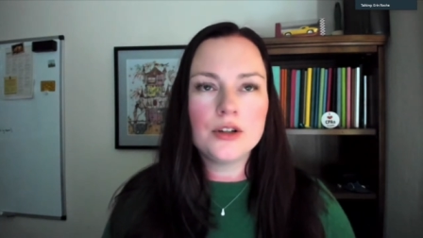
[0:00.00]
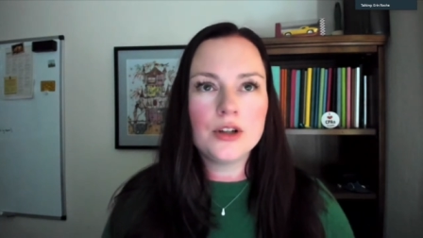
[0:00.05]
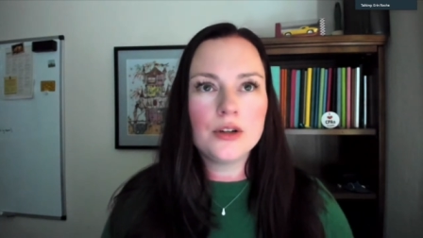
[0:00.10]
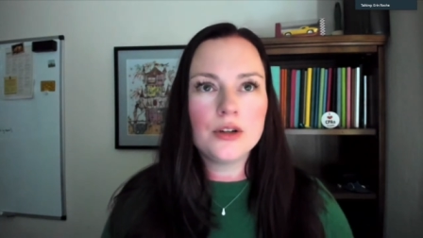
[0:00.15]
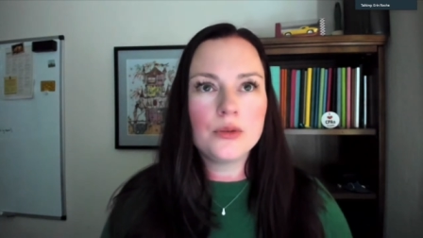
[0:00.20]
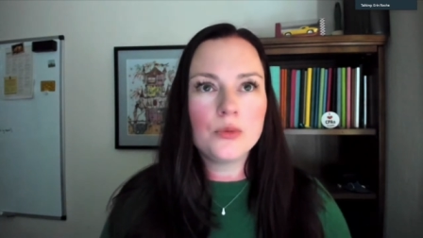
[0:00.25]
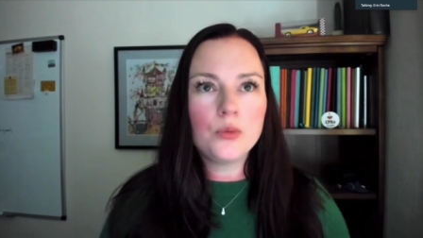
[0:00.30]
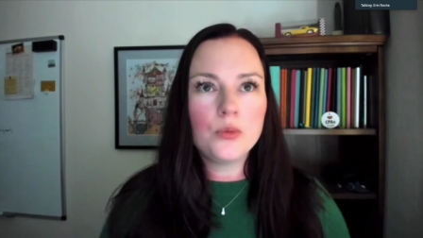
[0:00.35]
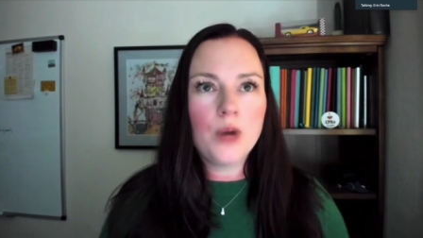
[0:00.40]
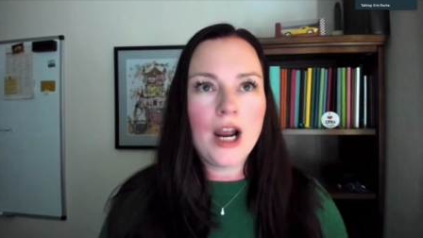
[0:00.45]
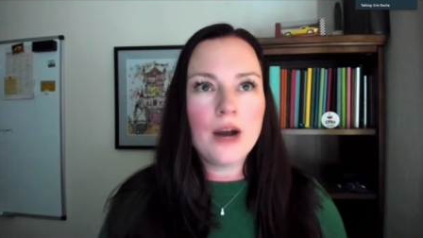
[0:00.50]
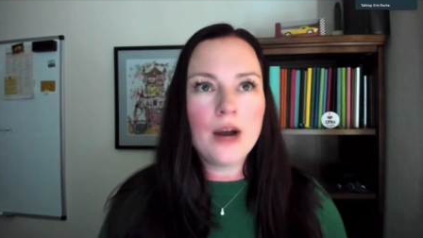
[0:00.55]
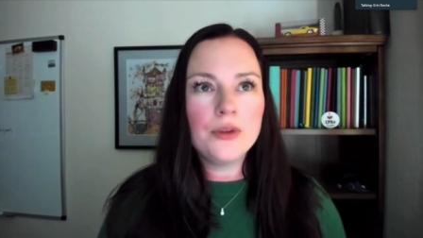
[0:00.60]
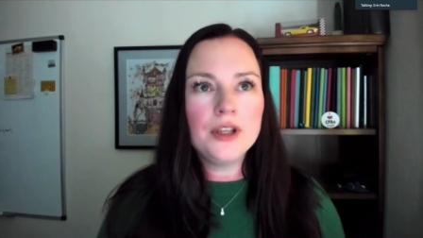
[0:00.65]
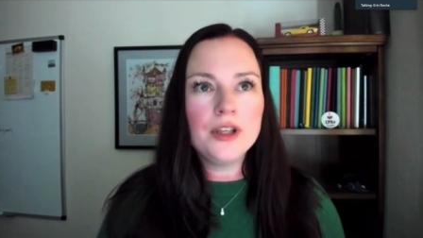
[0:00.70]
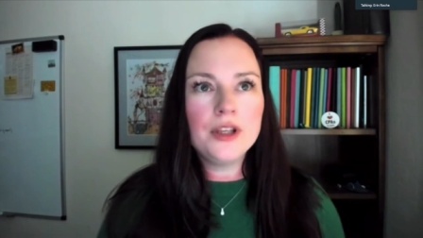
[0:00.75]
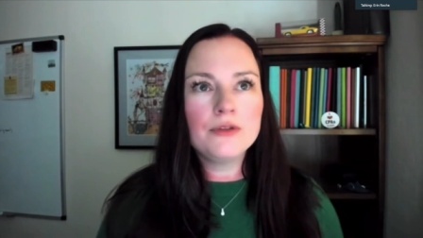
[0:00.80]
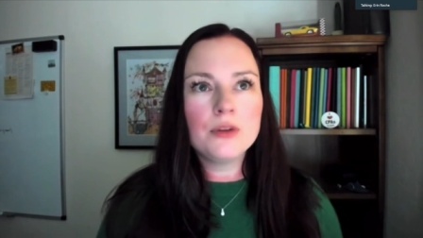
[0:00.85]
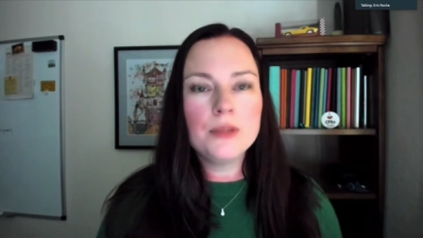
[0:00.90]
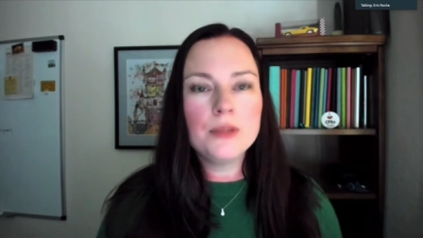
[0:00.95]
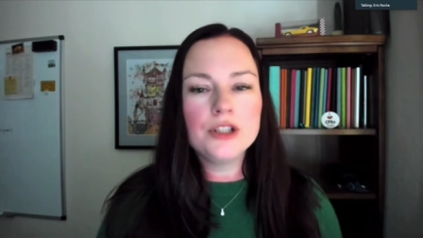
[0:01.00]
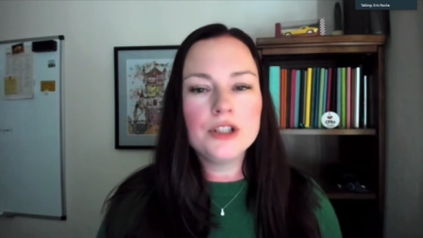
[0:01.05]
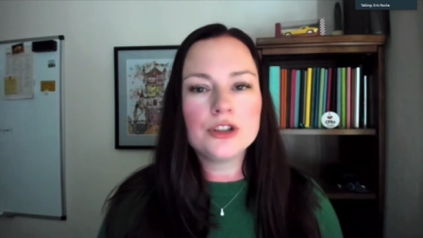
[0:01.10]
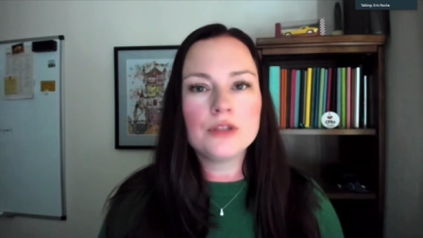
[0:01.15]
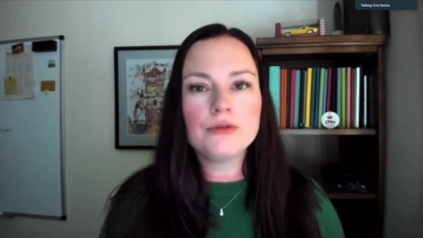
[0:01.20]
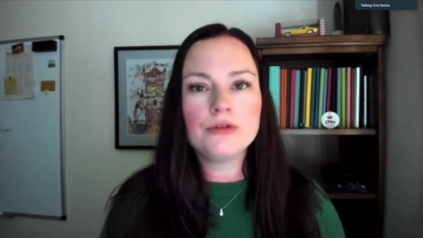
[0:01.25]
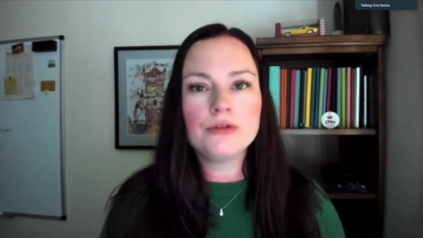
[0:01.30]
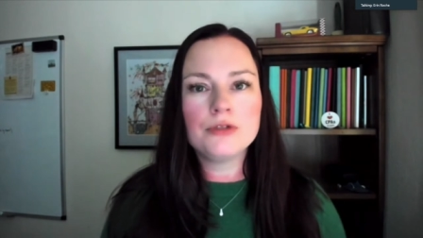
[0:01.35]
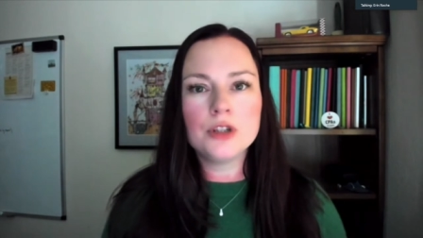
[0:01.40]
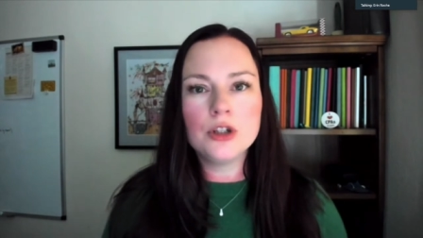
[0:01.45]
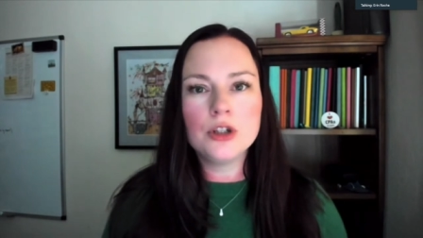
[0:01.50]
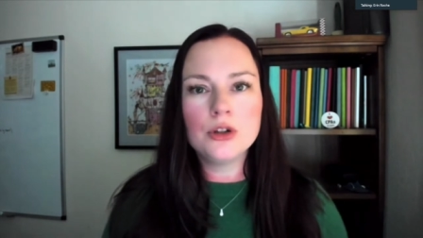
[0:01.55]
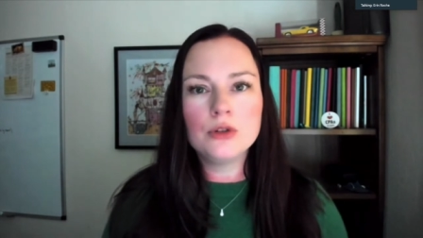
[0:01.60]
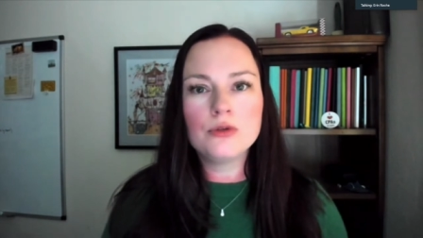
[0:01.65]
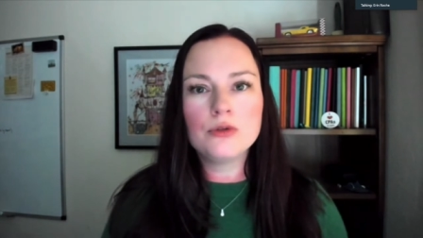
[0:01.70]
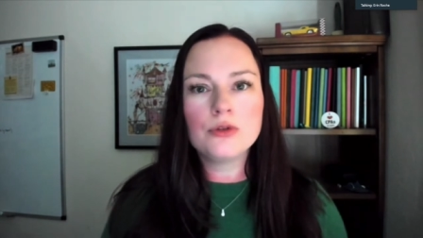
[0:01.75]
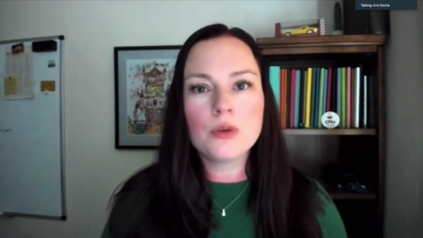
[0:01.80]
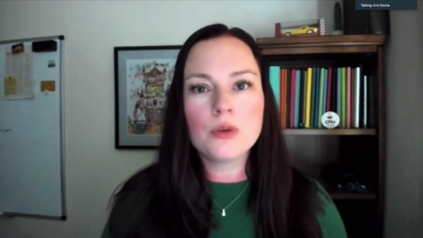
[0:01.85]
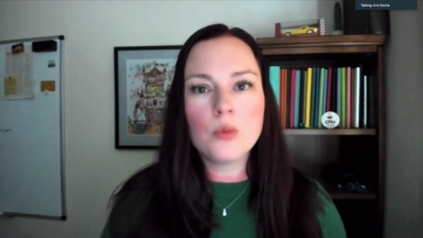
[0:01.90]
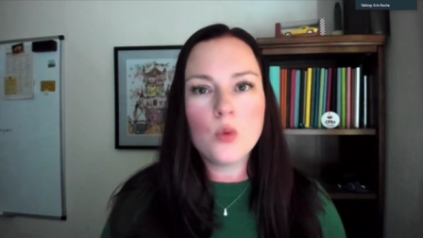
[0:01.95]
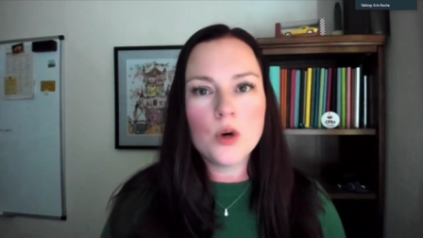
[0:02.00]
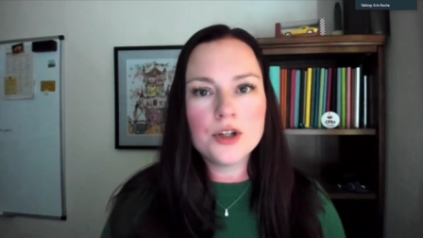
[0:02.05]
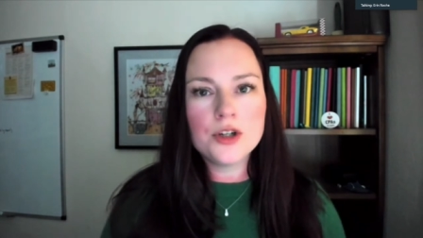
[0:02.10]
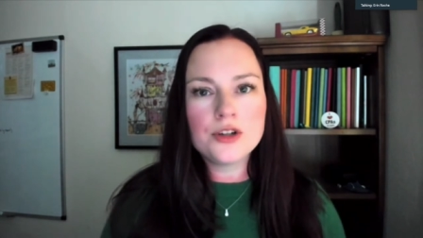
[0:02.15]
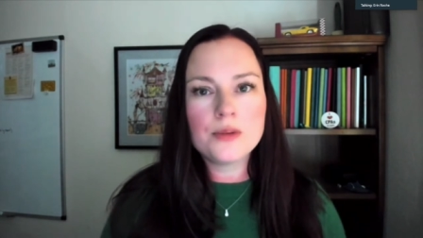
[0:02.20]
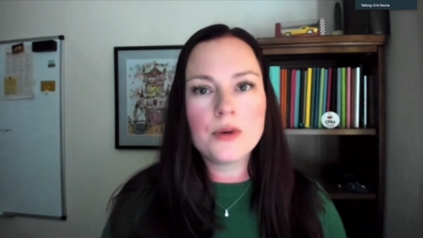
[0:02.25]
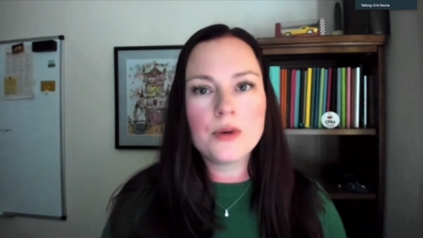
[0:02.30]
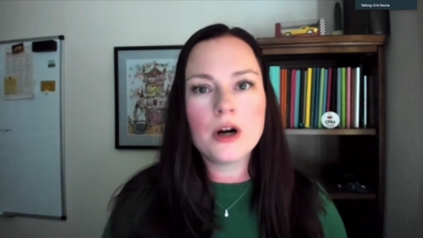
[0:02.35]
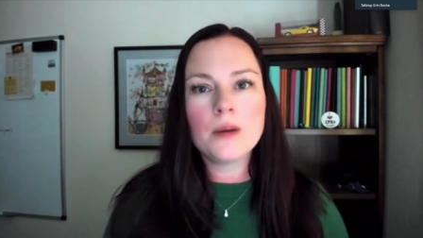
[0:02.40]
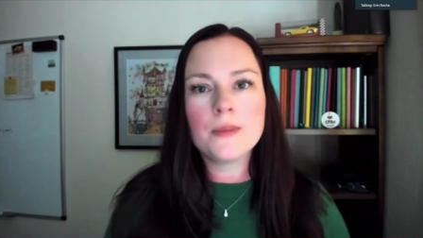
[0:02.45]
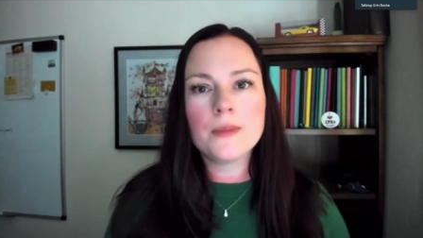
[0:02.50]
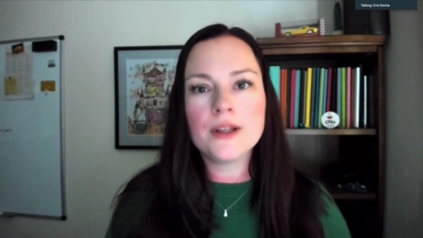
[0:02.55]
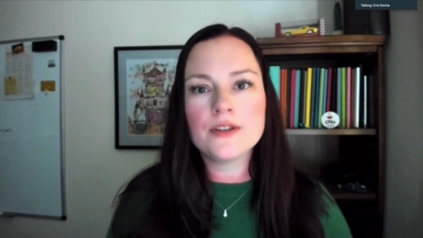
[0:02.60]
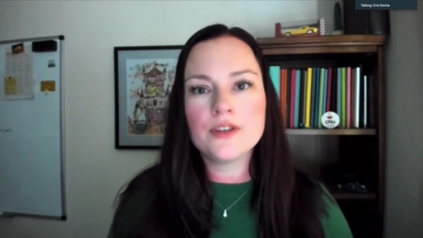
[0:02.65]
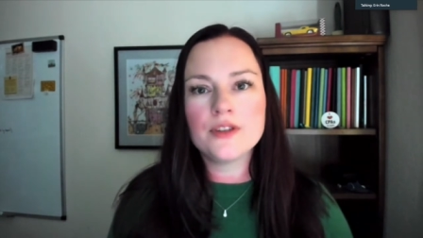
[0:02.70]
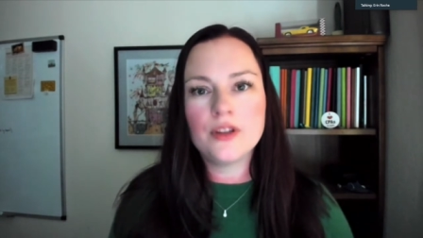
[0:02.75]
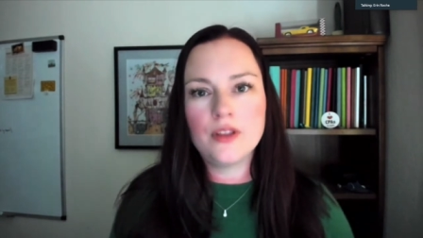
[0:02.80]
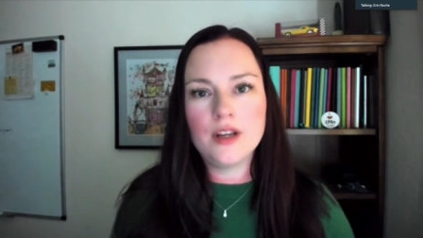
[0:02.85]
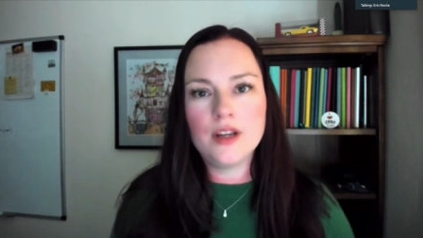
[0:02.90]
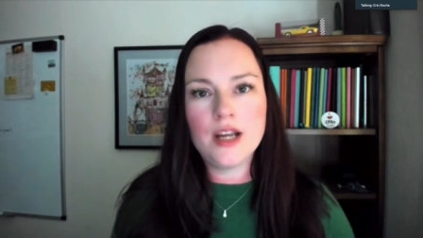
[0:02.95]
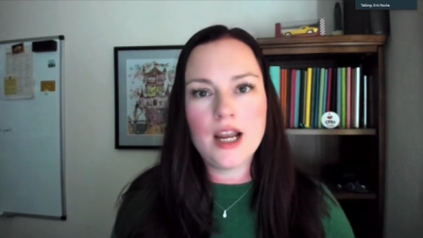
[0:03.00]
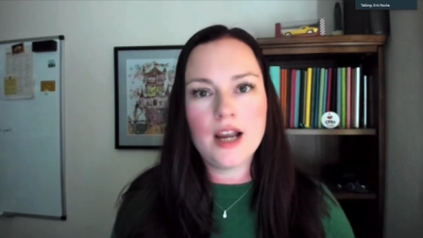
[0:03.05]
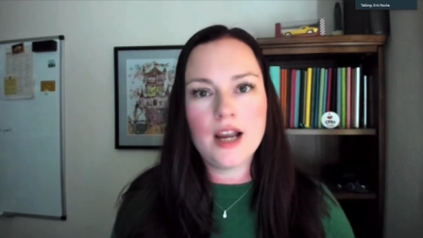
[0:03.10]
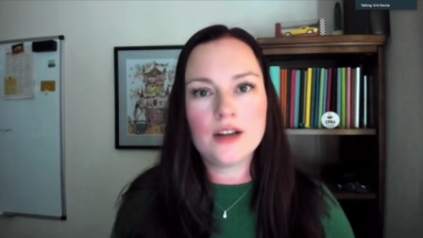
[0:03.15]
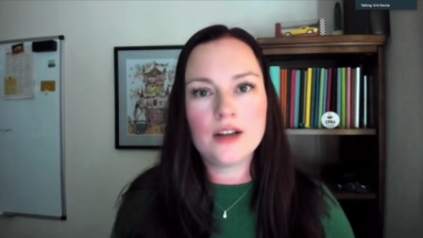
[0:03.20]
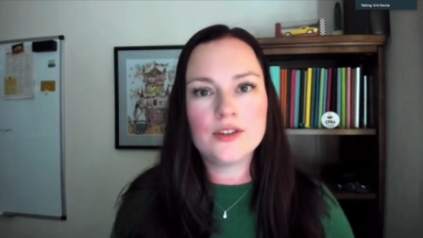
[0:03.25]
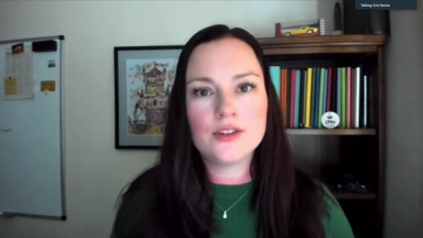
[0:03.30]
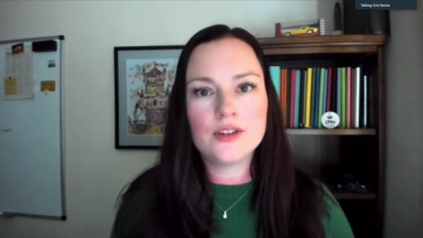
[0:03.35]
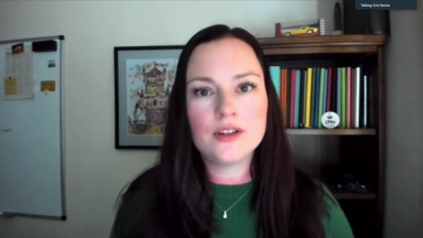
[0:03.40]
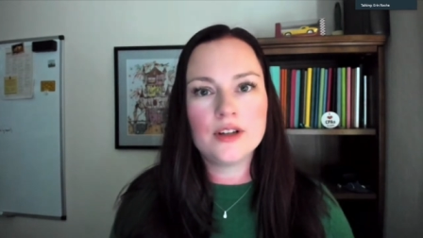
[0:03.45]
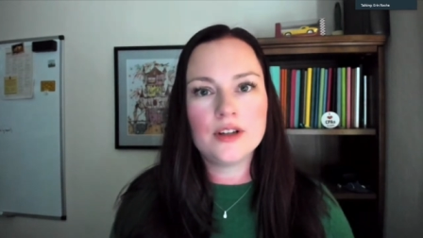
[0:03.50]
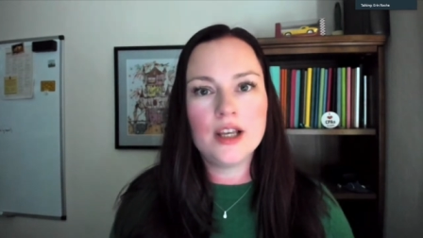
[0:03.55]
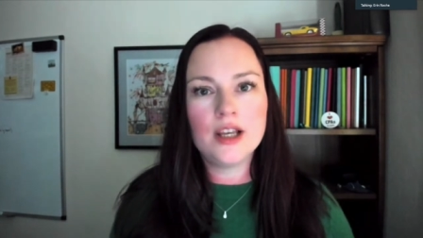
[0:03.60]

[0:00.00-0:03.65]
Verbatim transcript: know, how the information flowed from one department to the next.